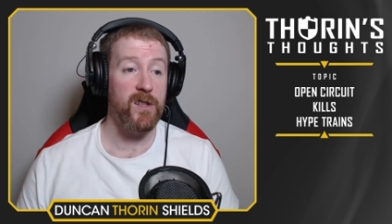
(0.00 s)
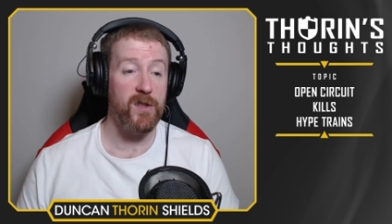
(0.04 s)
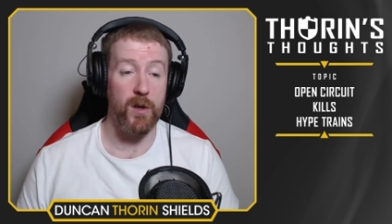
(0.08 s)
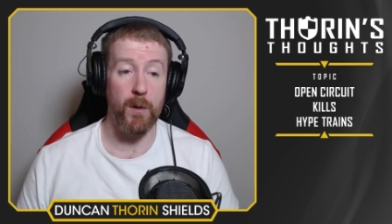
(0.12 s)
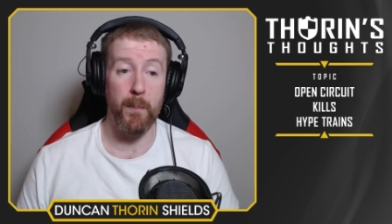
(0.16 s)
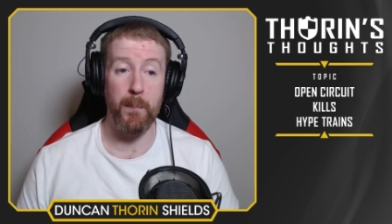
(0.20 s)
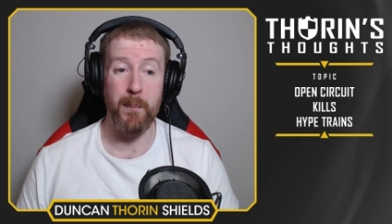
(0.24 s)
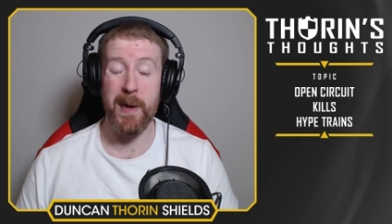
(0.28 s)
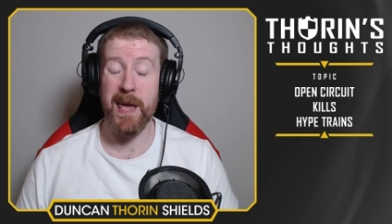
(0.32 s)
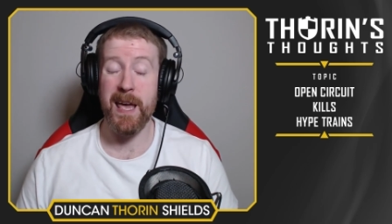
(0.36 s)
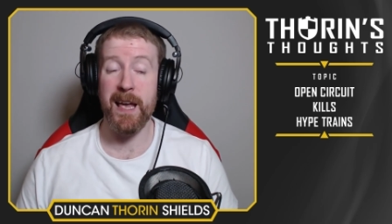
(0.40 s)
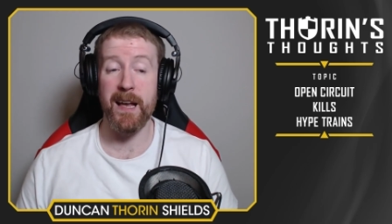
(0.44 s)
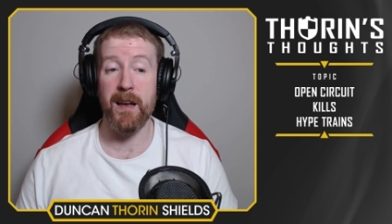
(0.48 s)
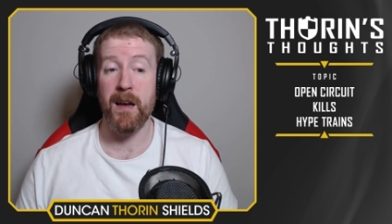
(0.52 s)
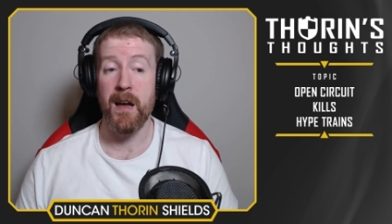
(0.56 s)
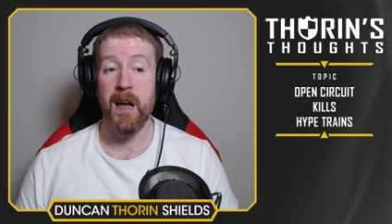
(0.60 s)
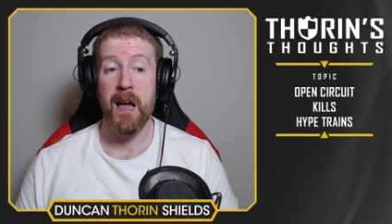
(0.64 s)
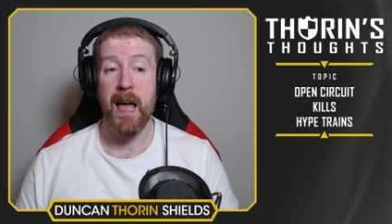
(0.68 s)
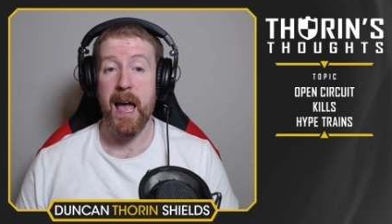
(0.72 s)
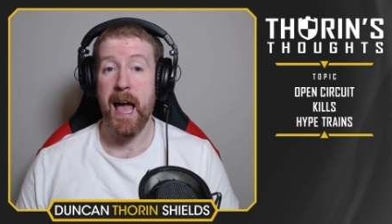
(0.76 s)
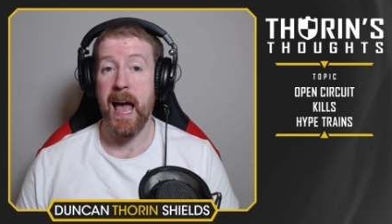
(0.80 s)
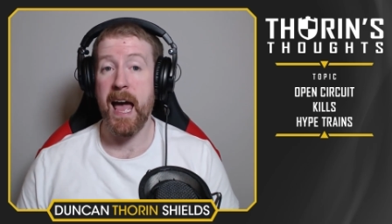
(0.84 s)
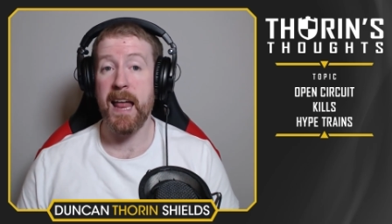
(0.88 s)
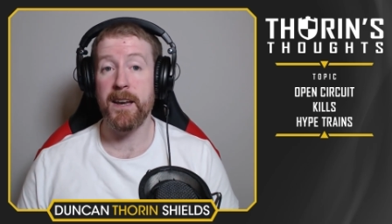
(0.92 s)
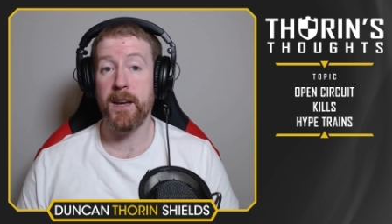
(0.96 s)
So Big
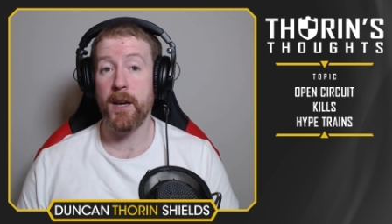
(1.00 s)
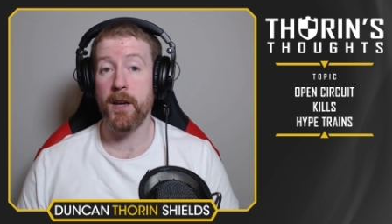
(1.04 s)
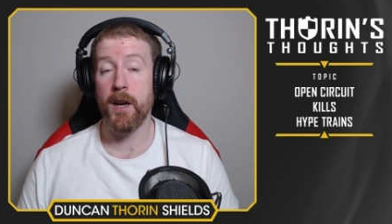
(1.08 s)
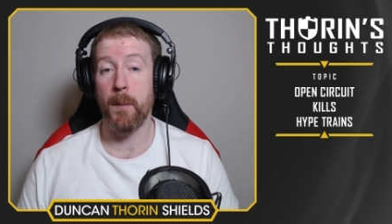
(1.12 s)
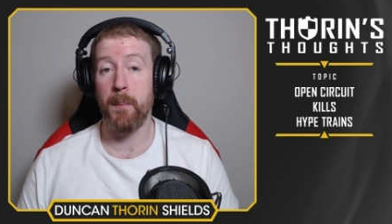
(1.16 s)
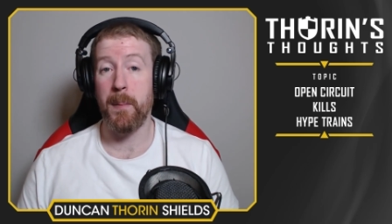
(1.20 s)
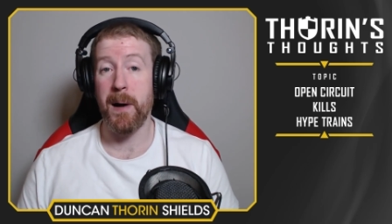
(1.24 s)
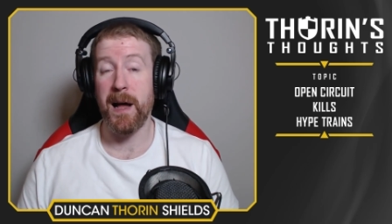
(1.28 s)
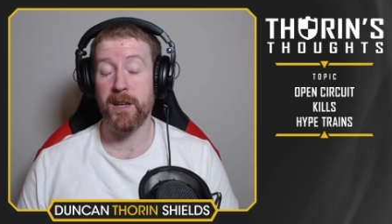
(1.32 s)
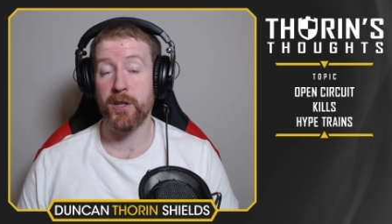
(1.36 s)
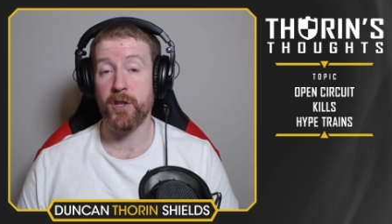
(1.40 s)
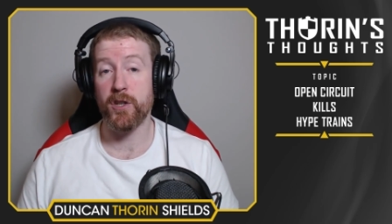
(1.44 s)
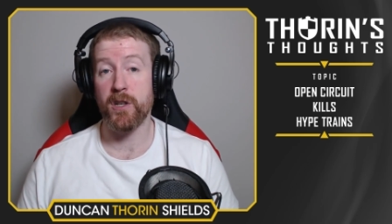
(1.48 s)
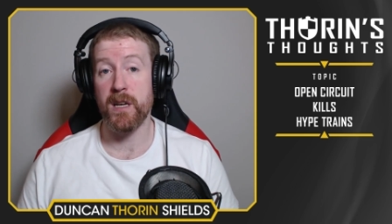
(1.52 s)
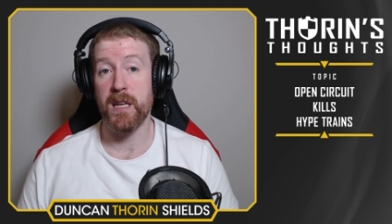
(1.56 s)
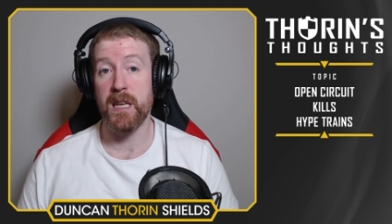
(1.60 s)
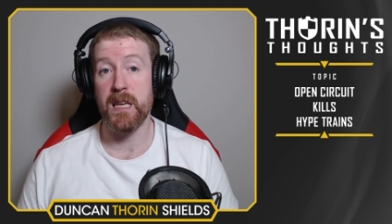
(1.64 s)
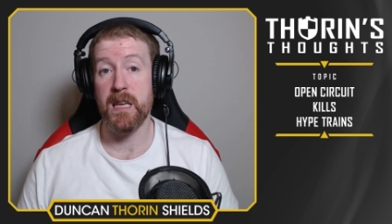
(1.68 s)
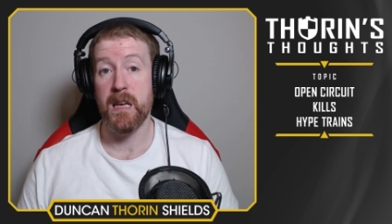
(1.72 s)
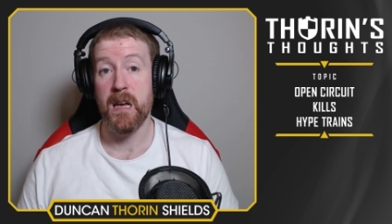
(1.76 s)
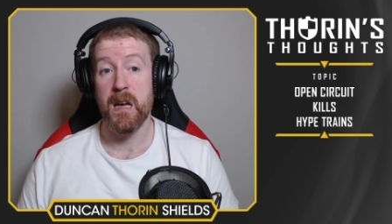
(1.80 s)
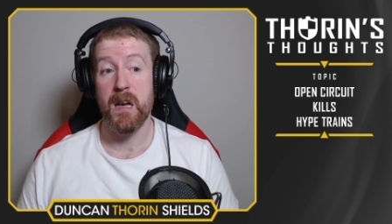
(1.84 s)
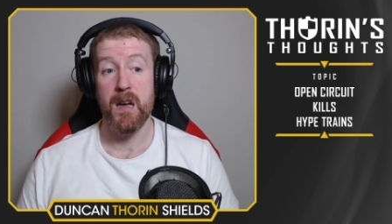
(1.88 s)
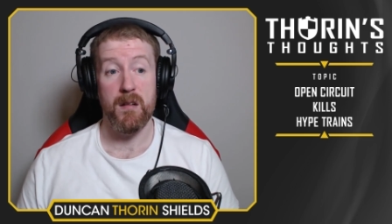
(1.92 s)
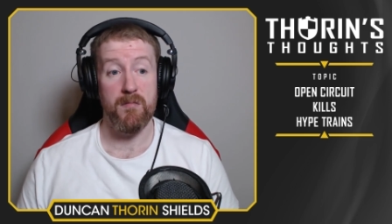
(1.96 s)
ended up
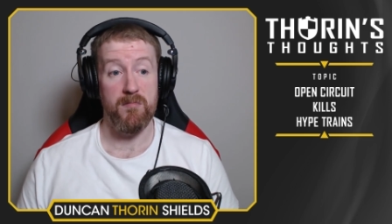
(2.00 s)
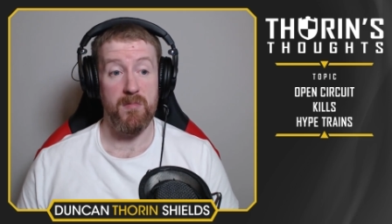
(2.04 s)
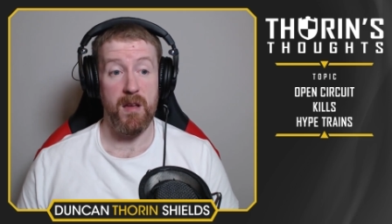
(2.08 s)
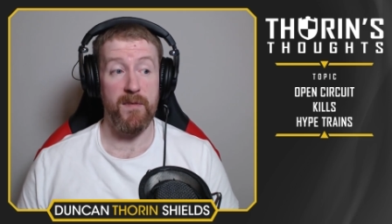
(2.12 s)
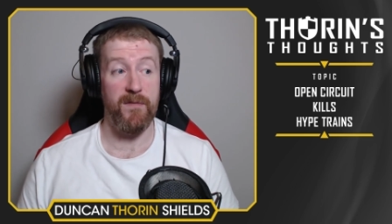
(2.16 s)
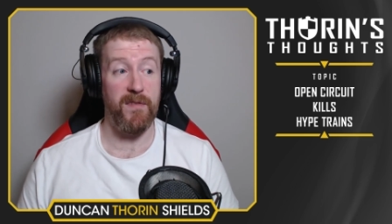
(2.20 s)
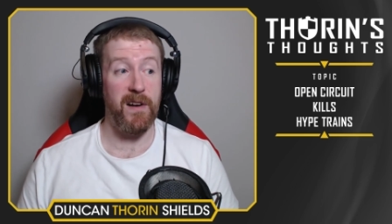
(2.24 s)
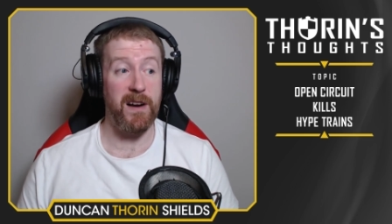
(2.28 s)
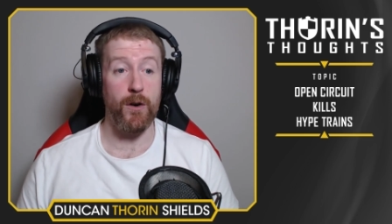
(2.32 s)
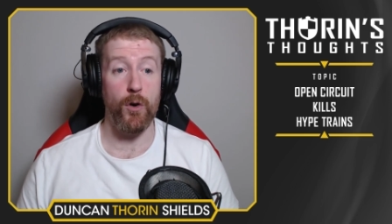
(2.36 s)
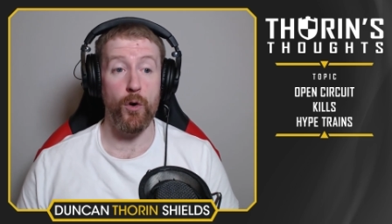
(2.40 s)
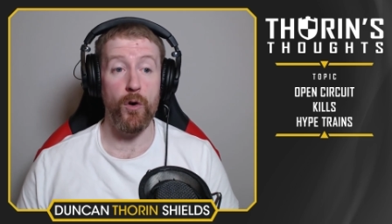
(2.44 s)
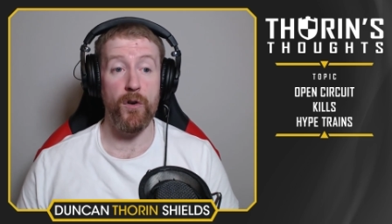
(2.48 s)
actually in fact,